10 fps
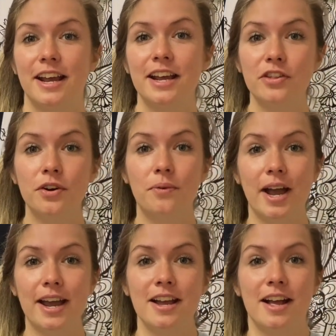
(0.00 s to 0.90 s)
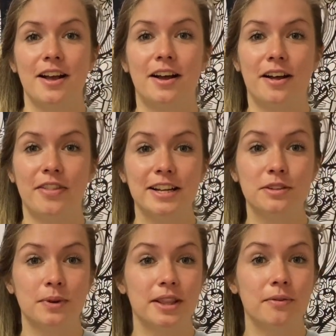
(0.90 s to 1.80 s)
Either way,
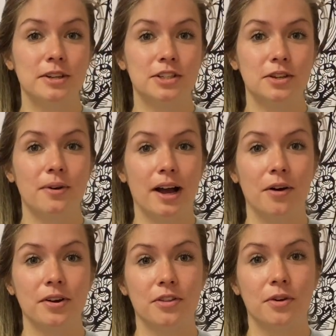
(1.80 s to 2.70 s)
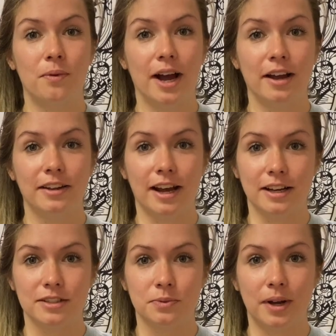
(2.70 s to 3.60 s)
that's what they would do out in the wild
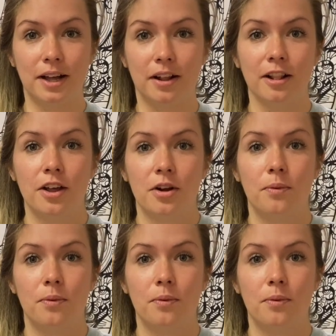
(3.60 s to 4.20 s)
as well.